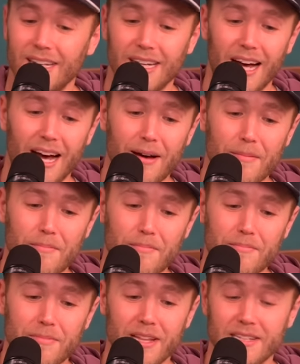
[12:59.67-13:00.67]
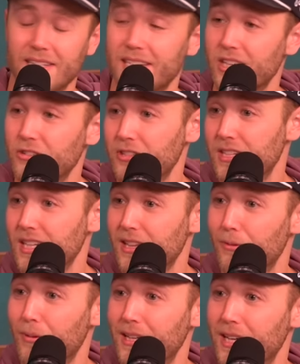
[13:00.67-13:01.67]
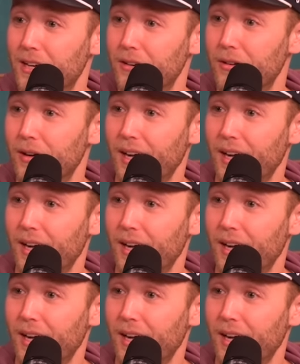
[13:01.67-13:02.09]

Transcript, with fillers: Um, this is interesting. Their window